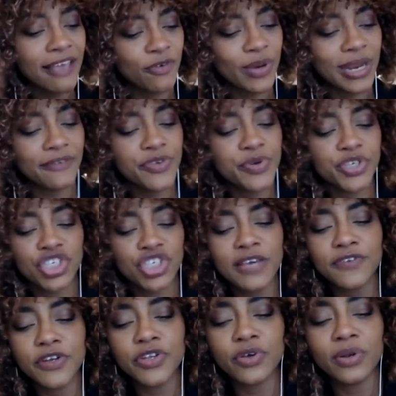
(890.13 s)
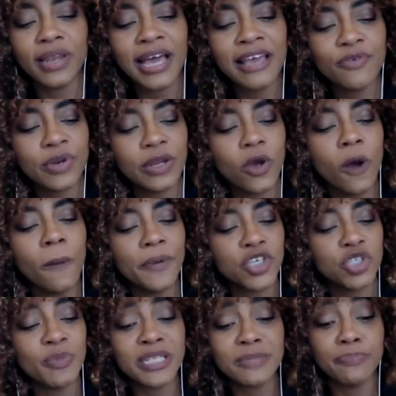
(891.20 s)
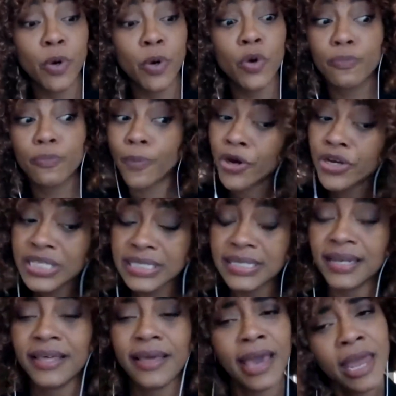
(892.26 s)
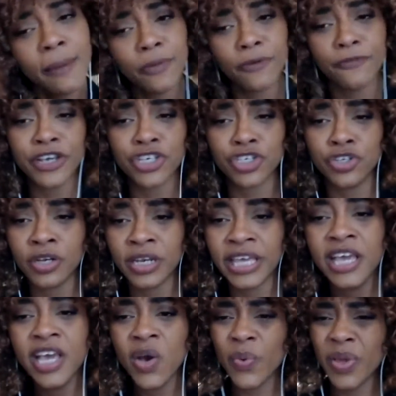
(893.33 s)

What have you achieved in your life? What accomplishments, both personally and professionally?